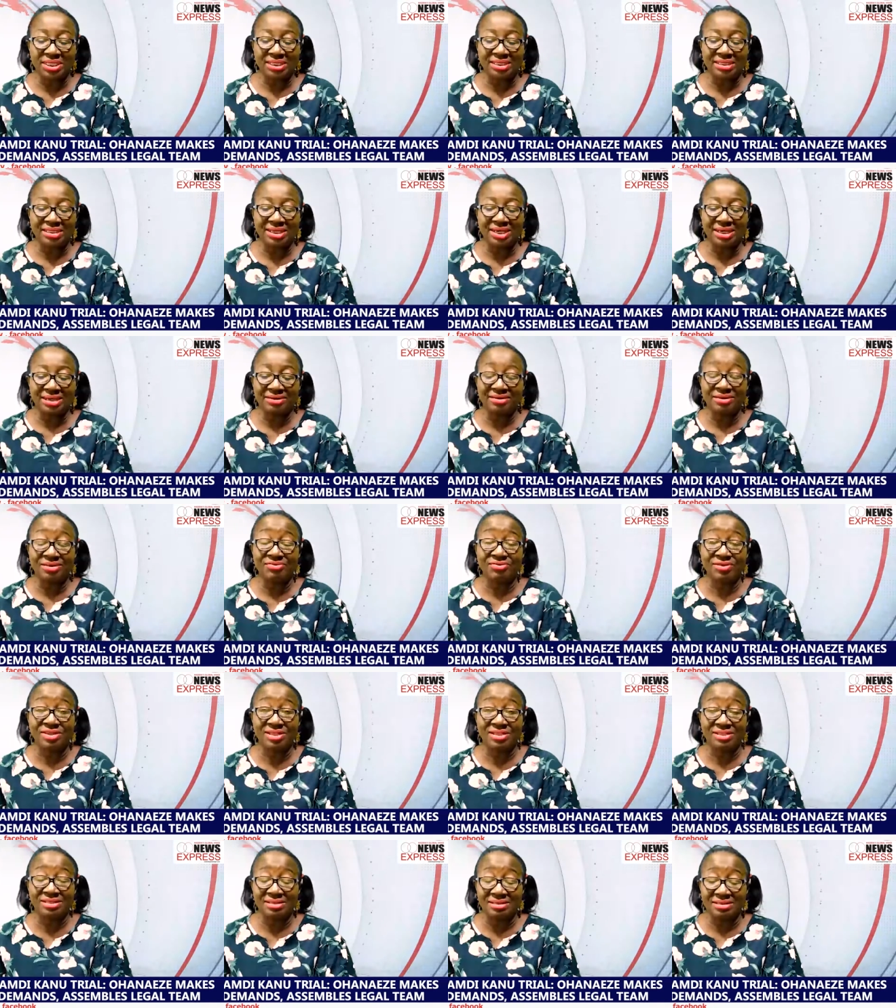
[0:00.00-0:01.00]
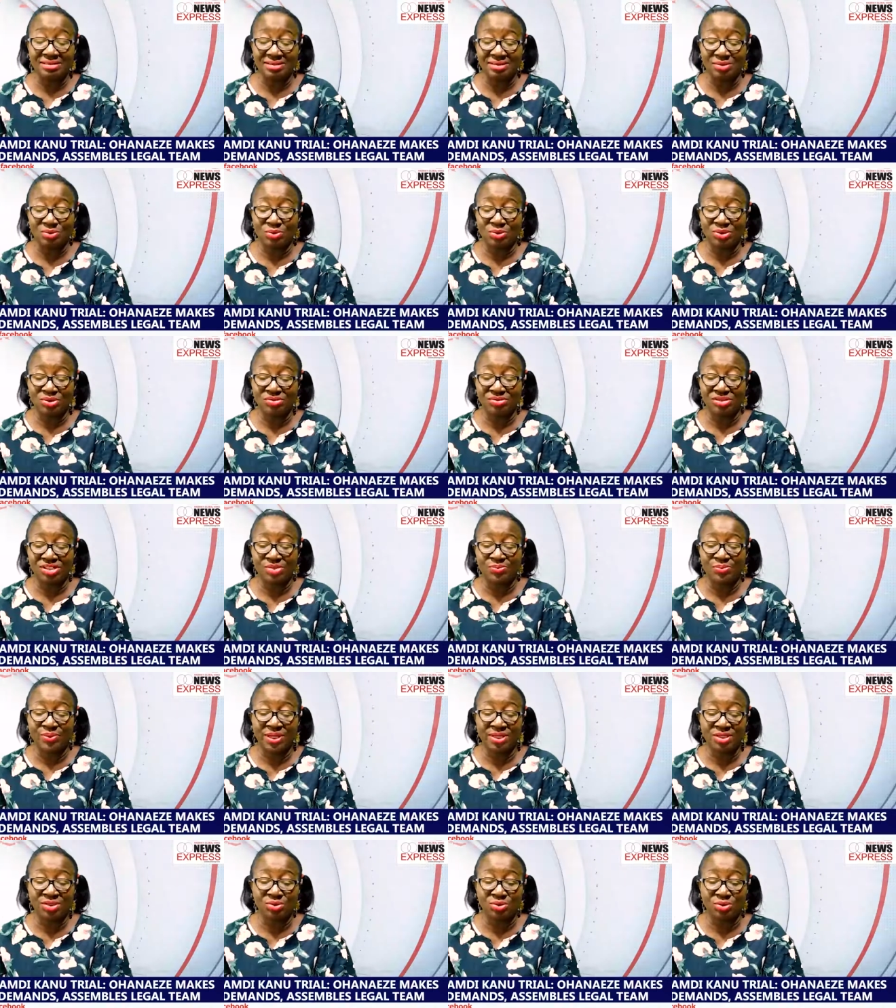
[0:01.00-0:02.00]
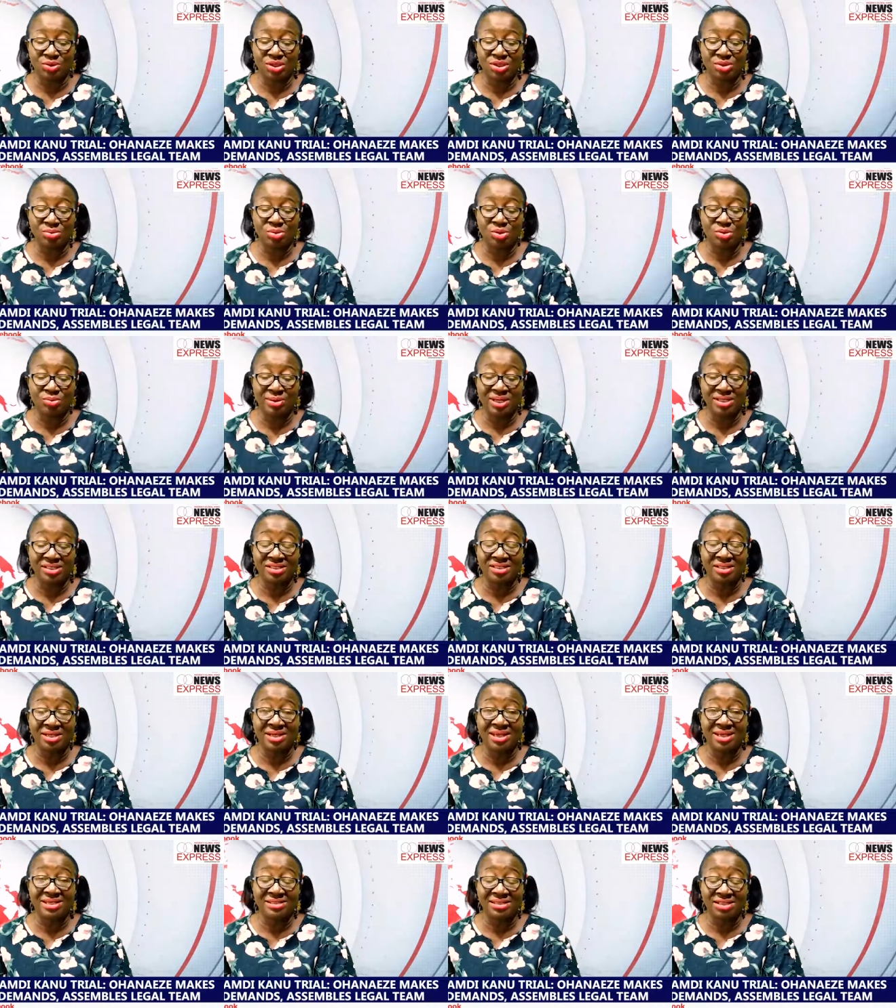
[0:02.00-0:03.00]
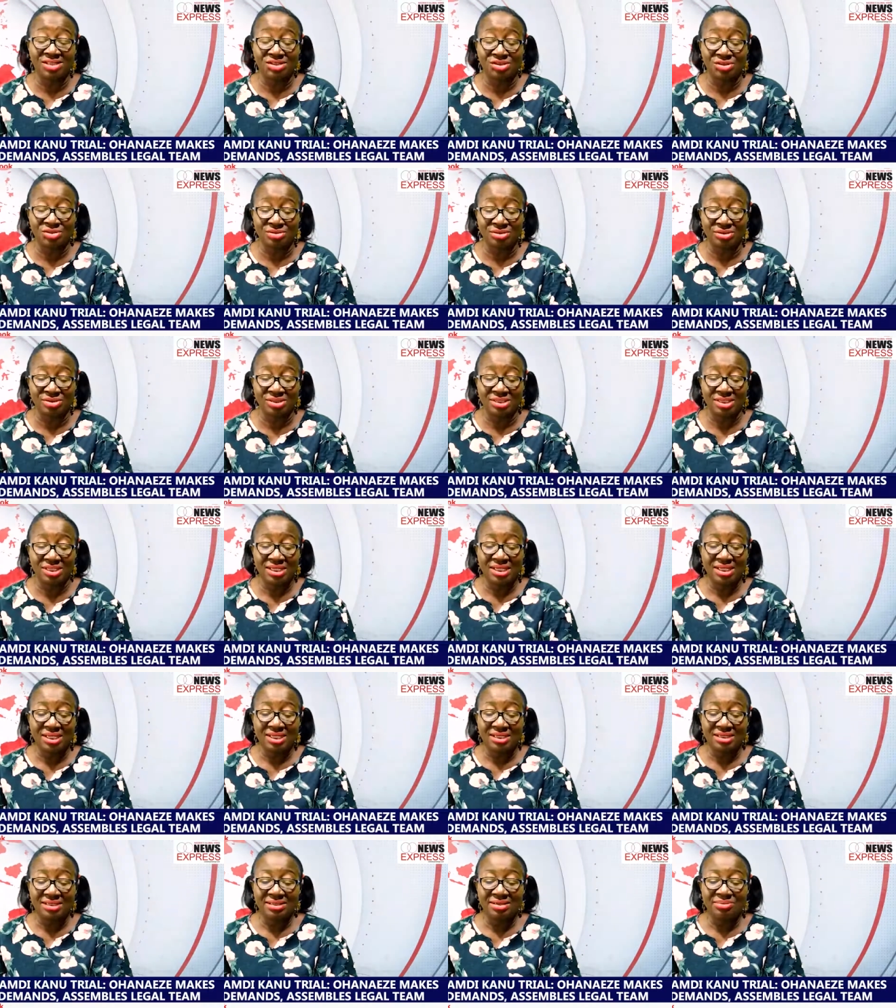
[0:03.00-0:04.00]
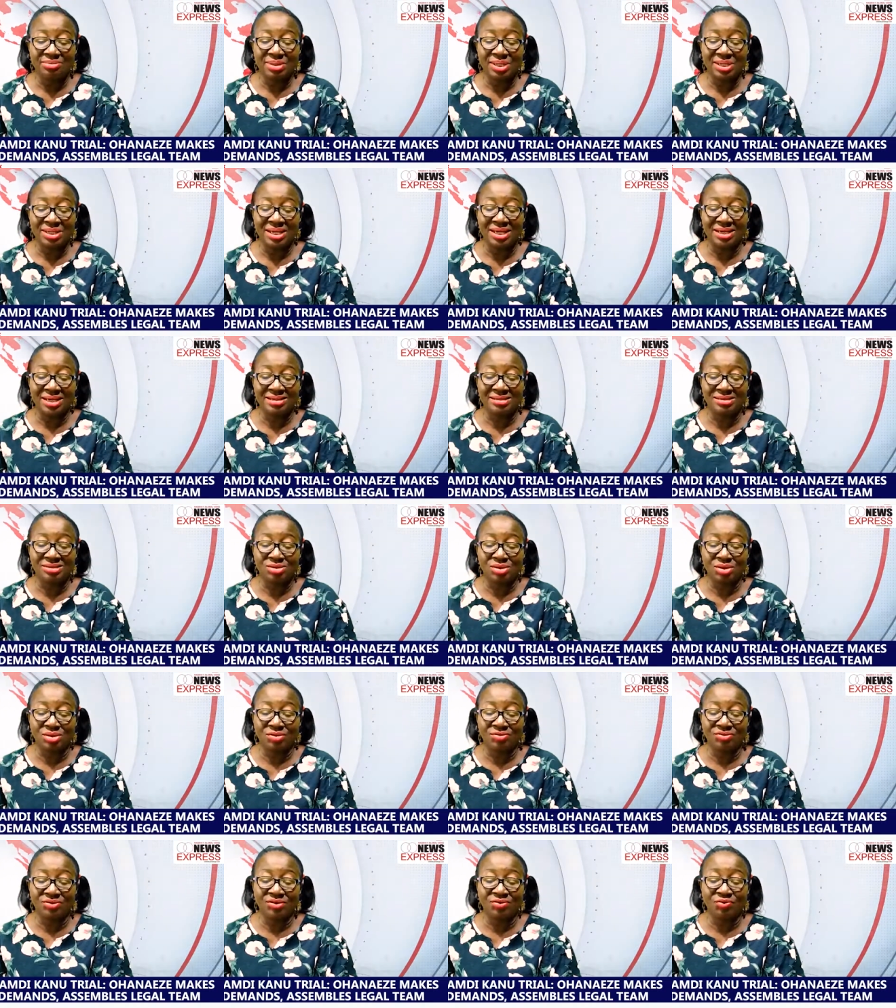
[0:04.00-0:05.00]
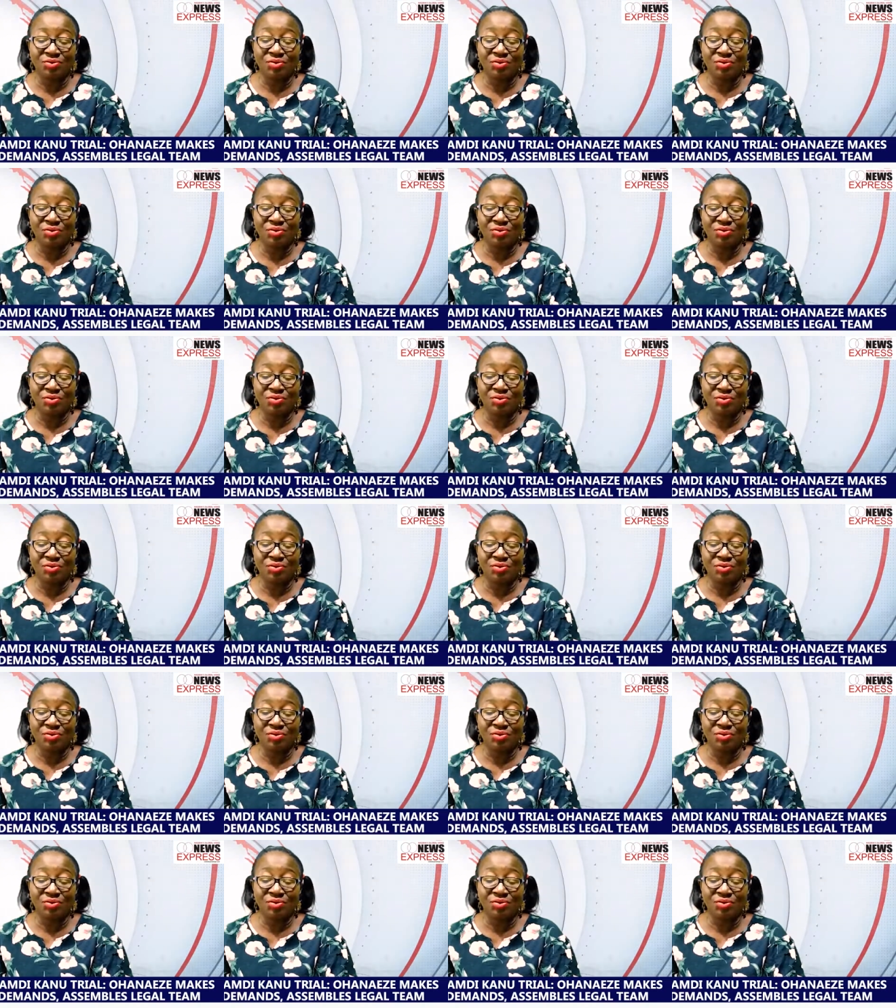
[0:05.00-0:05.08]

in their grievances with respect to Igbo marginalization, the menace of the